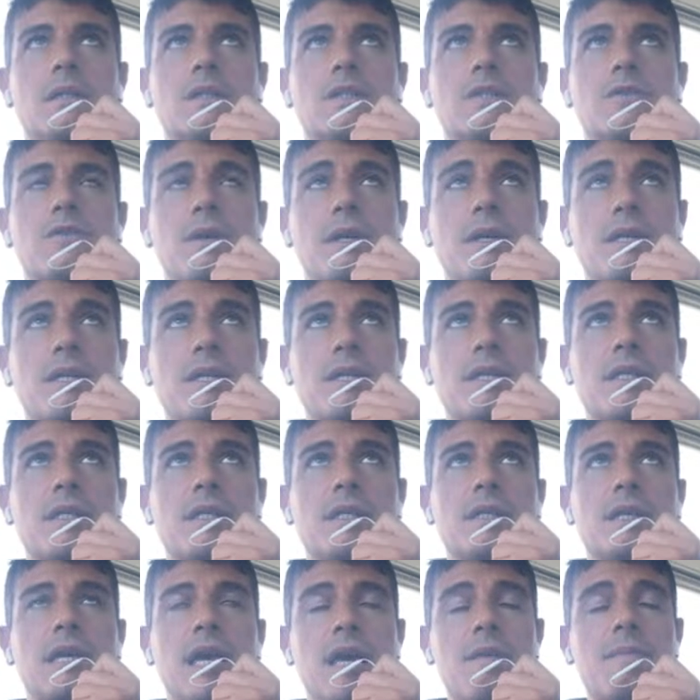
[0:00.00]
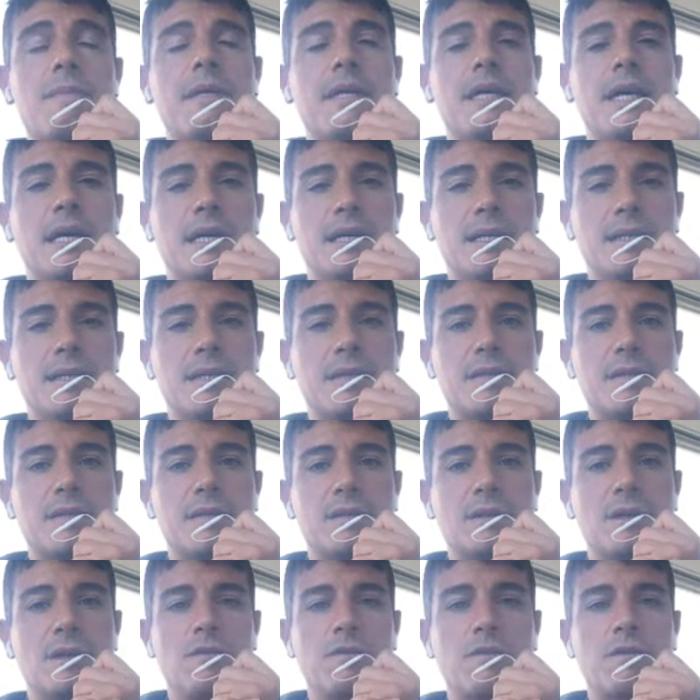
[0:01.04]
strengthening
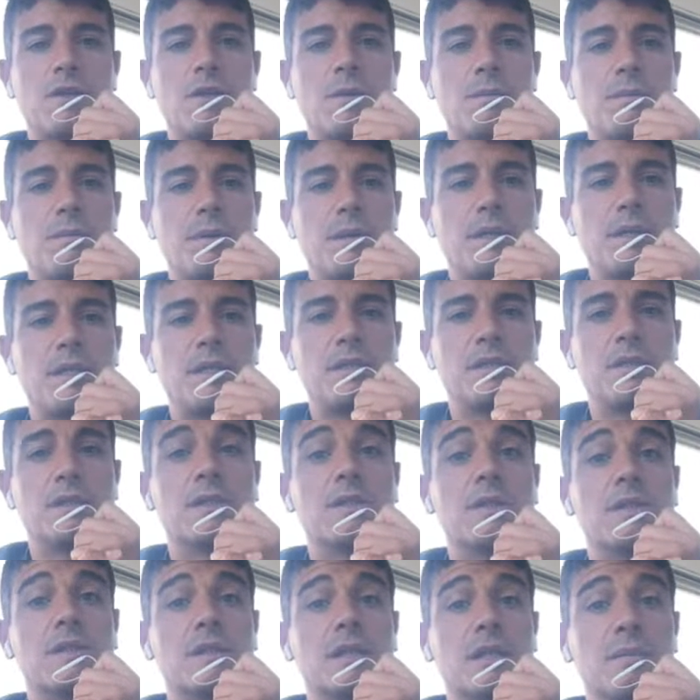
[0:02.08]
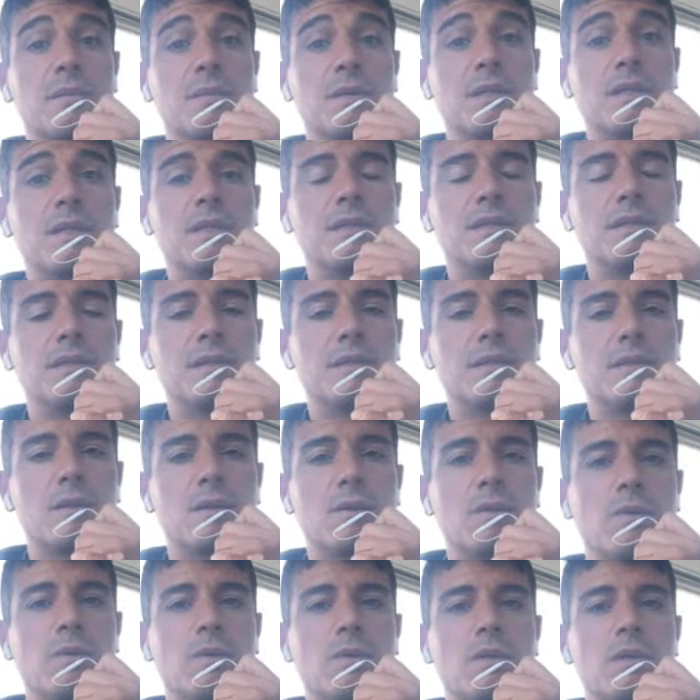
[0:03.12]
KPIs of companies on sustainability.
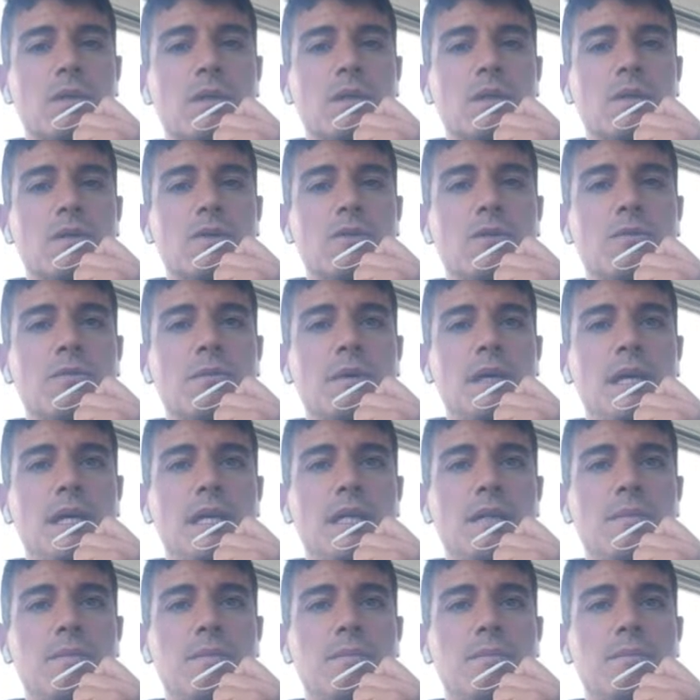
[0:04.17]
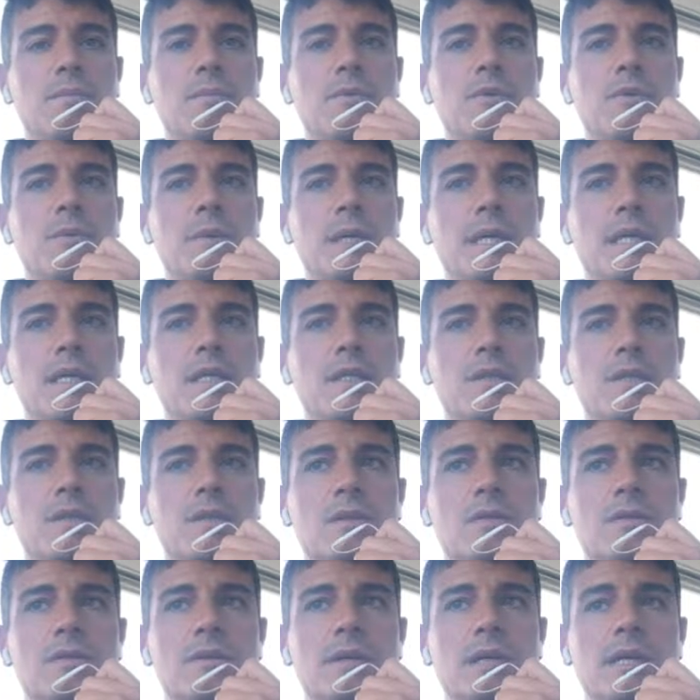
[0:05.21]
So you may need
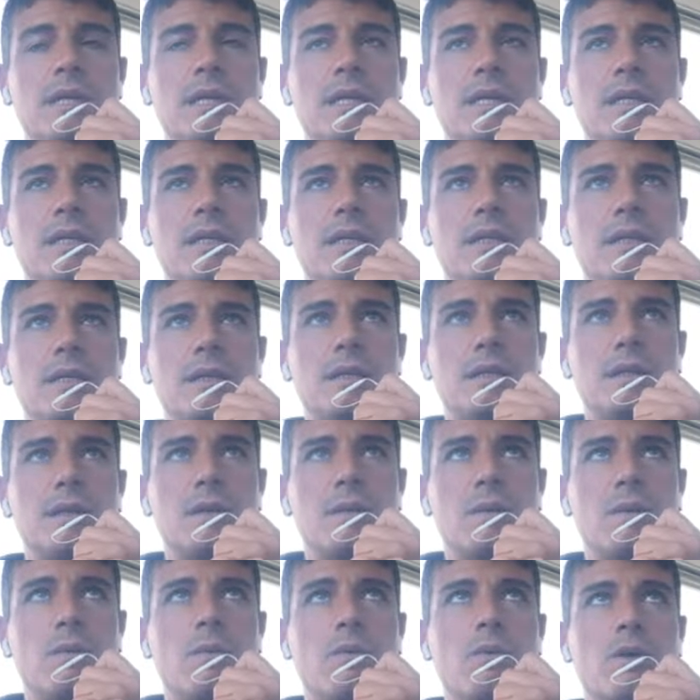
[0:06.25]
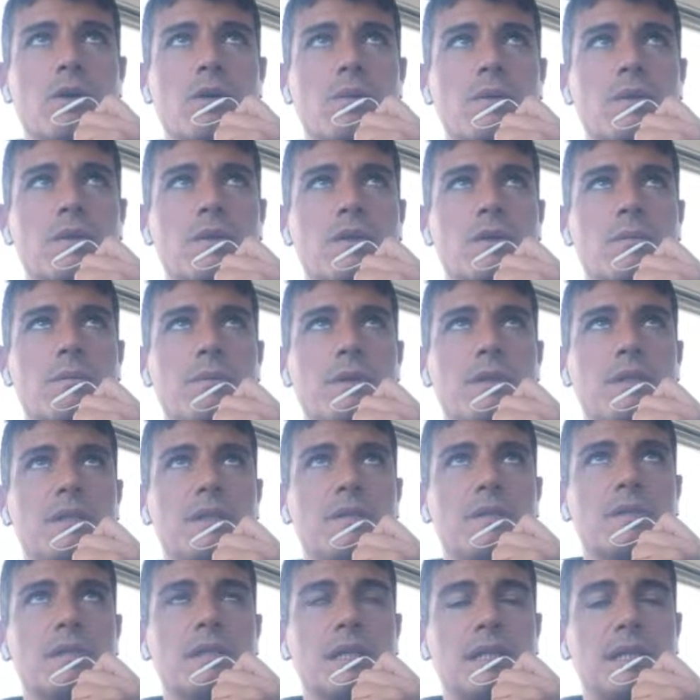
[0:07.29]
to really work with
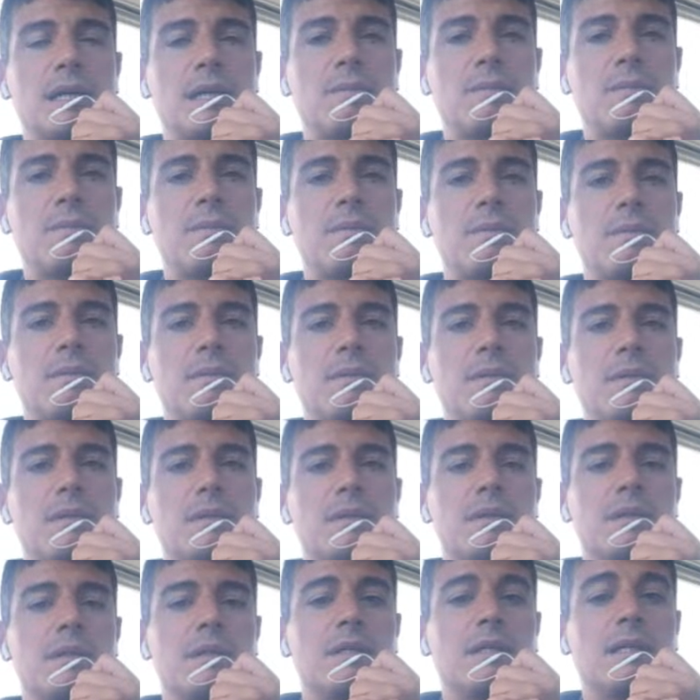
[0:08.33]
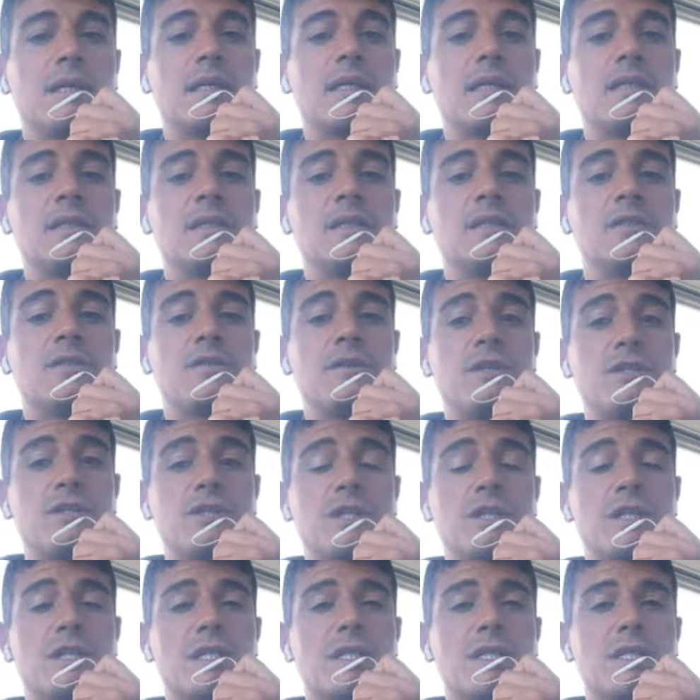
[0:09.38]
companies to set up
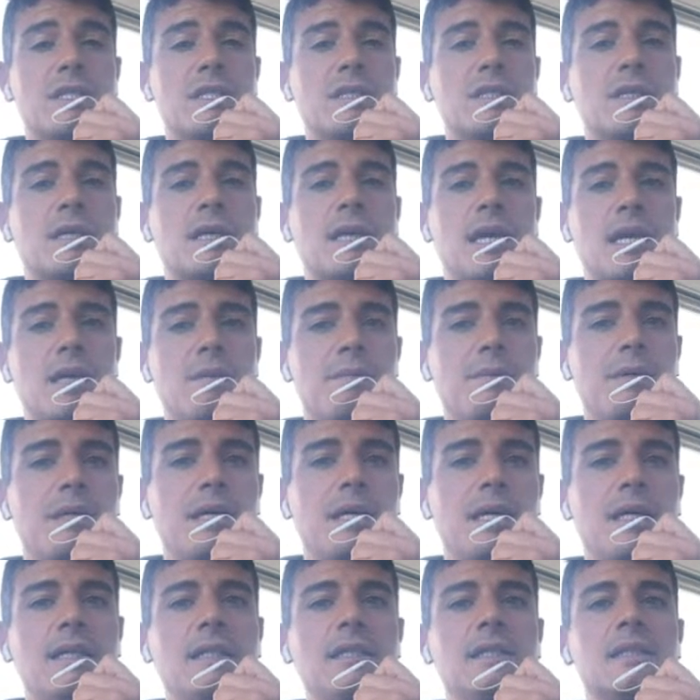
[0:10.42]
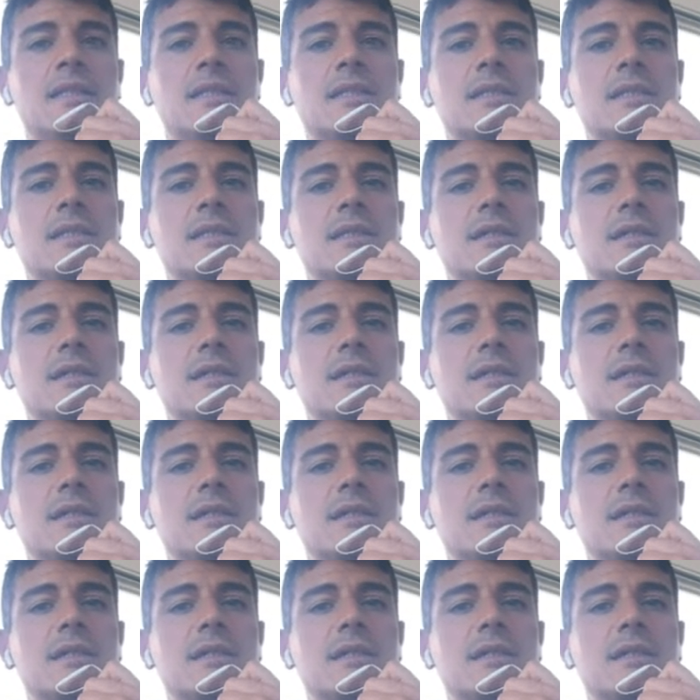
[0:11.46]
stringent KPIs